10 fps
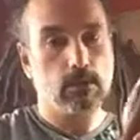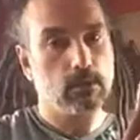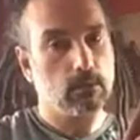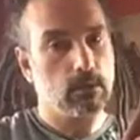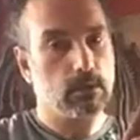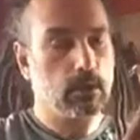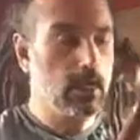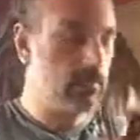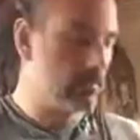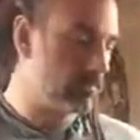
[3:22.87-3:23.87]
So there's
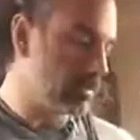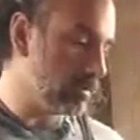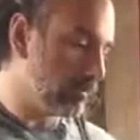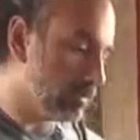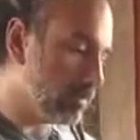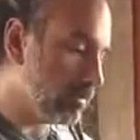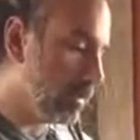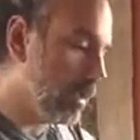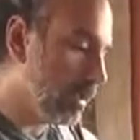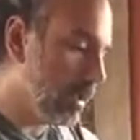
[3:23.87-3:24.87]
that one, beautiful too.
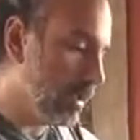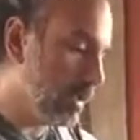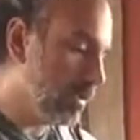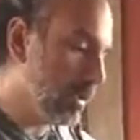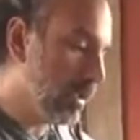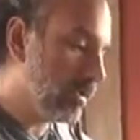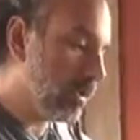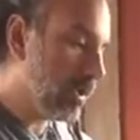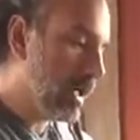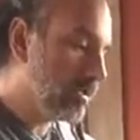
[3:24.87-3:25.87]
And then you got the
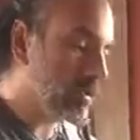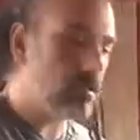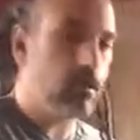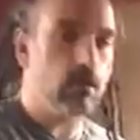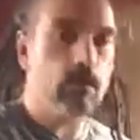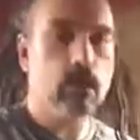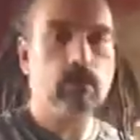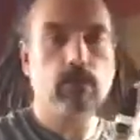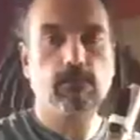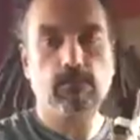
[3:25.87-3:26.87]
classic do re
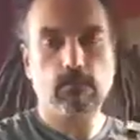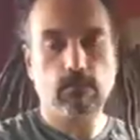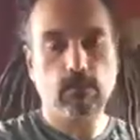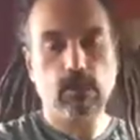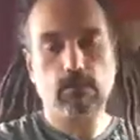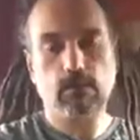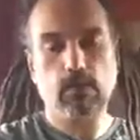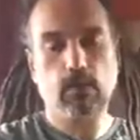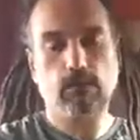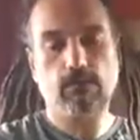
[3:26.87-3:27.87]
mi flute, the major
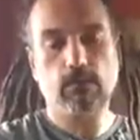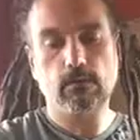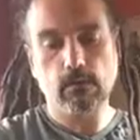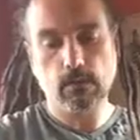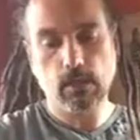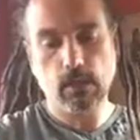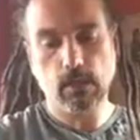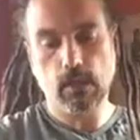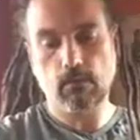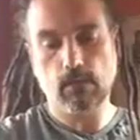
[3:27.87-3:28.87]
scale flute, and
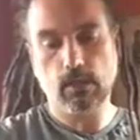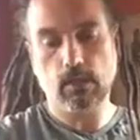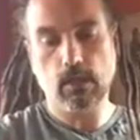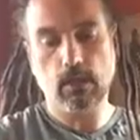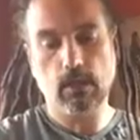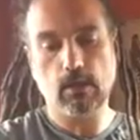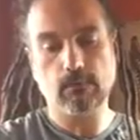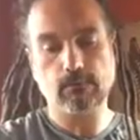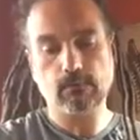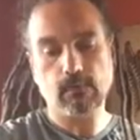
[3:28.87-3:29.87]
that
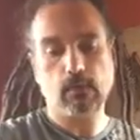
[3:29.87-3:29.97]
one